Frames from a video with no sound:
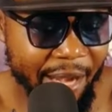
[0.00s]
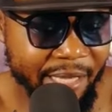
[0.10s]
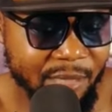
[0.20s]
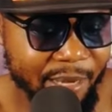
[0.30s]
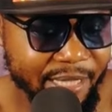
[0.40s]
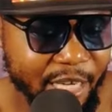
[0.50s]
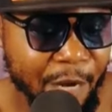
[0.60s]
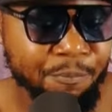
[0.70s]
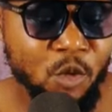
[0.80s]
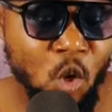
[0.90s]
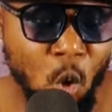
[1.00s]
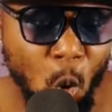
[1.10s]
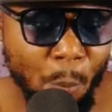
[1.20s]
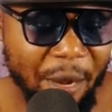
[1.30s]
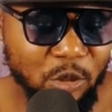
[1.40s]
Anytime share
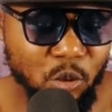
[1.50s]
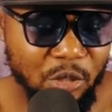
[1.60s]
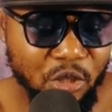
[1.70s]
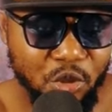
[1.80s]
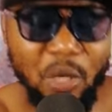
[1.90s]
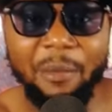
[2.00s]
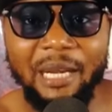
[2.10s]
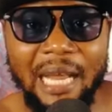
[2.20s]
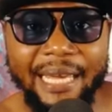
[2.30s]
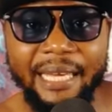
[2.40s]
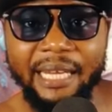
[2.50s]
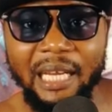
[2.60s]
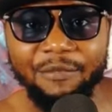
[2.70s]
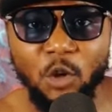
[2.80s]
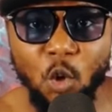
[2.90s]
oba so subscribe like and
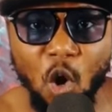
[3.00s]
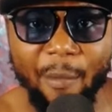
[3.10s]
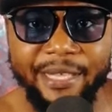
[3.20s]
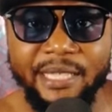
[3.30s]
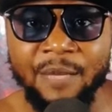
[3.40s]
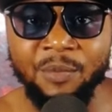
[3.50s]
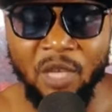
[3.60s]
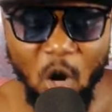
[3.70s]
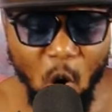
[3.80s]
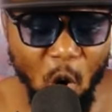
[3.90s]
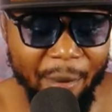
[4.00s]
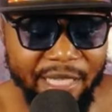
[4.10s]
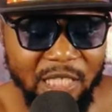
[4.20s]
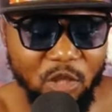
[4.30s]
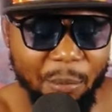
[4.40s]
leave you a comment. Or comment
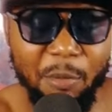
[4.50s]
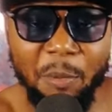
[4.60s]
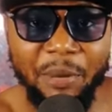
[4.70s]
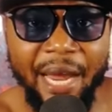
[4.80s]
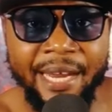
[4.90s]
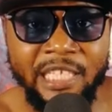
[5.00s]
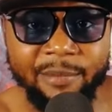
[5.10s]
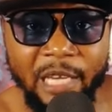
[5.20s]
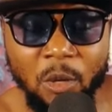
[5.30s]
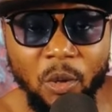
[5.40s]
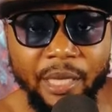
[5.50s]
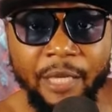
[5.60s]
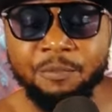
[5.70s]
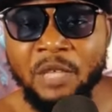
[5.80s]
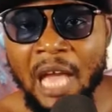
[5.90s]
section na BBP etimi enko ye.
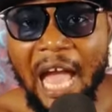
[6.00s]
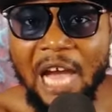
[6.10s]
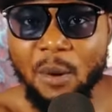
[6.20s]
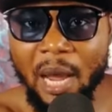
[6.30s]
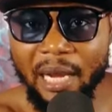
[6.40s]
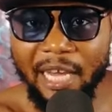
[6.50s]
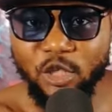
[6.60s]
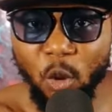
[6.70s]
Enwa Elisha